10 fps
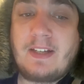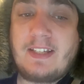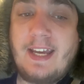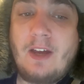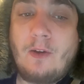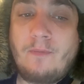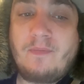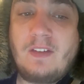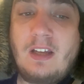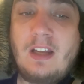tale.
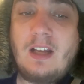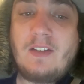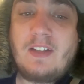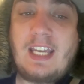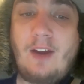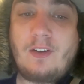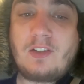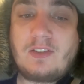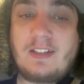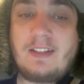The
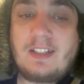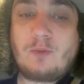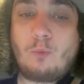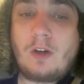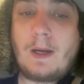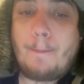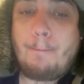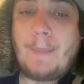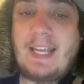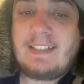characters in this were
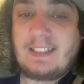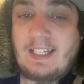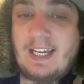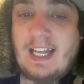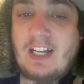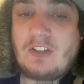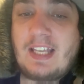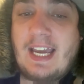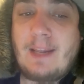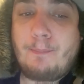amazing, and I just
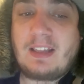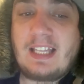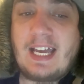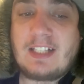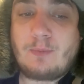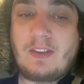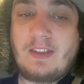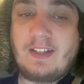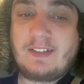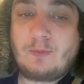had a blast with
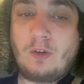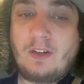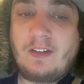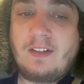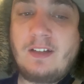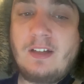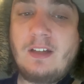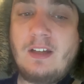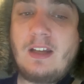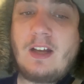this one.
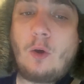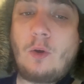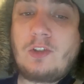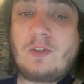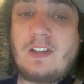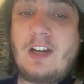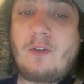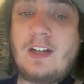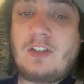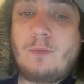Also, the
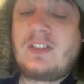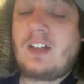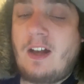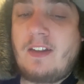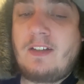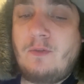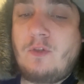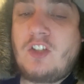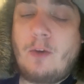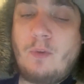narration was
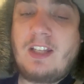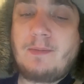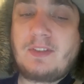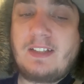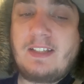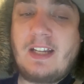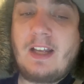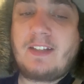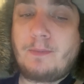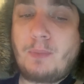solid. Chet Williamson did
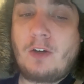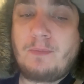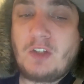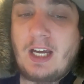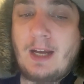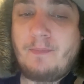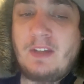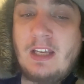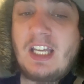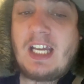a superb job.
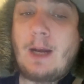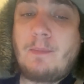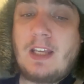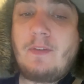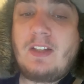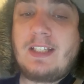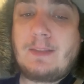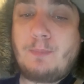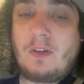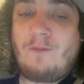I'm giving
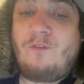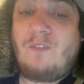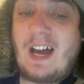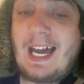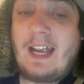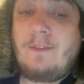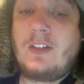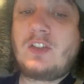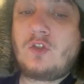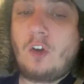this book
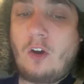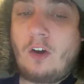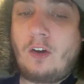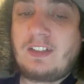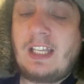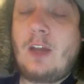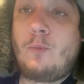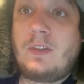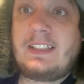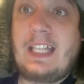five stars.
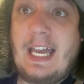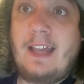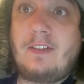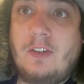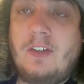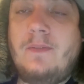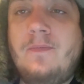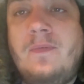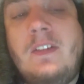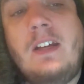It was that good.
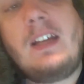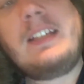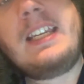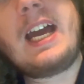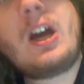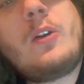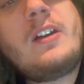Now,